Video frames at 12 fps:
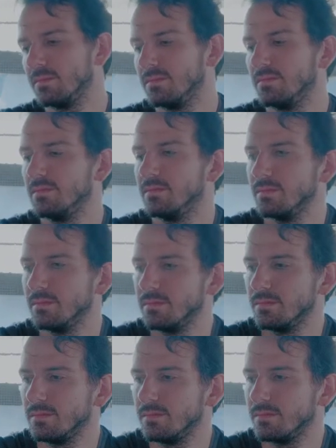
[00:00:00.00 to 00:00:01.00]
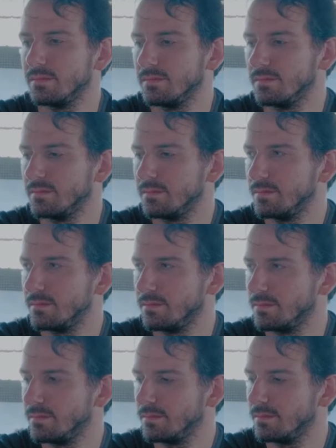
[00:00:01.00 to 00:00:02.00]

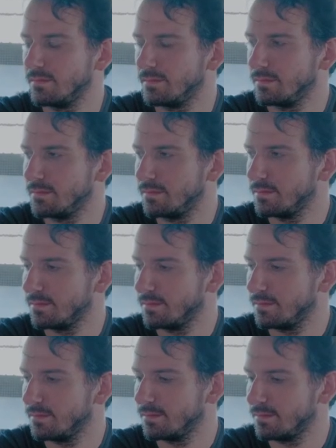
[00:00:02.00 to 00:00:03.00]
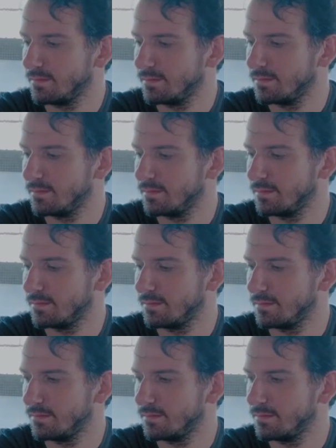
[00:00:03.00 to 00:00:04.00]

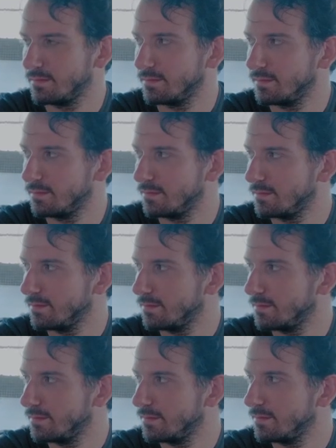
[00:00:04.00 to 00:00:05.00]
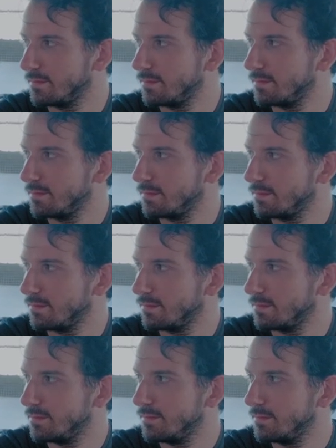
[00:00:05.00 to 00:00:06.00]

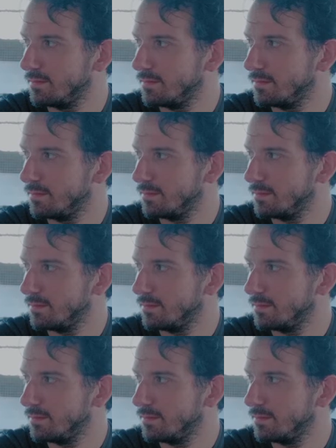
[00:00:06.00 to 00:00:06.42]
(silent)